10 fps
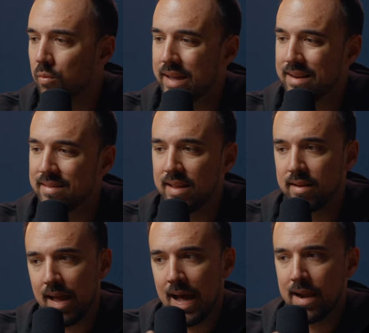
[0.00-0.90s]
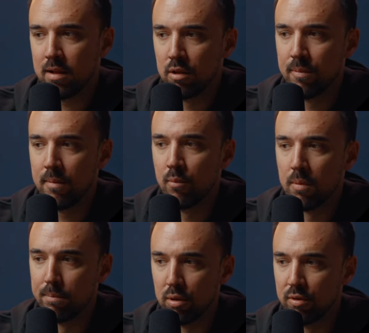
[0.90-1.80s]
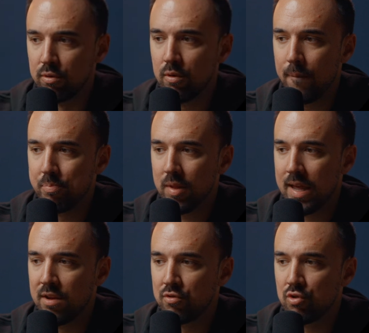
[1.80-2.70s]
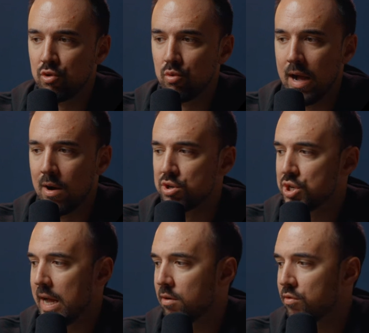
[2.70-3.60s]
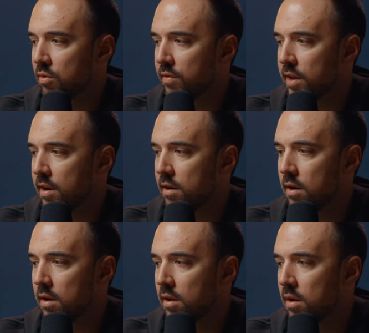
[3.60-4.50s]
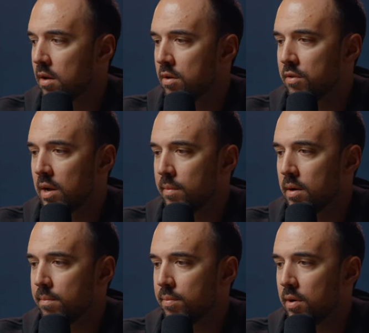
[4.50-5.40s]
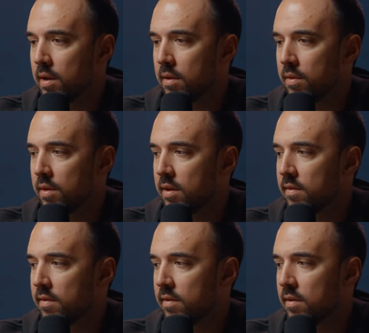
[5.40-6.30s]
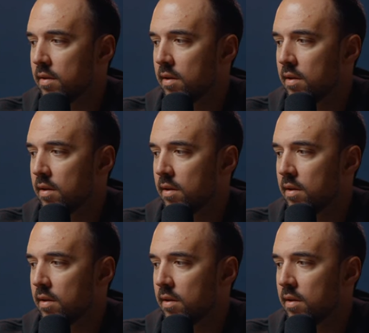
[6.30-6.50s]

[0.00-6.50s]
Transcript: we can see it's adding a little bit more blue into our shadows over here. So I'm gonna bring this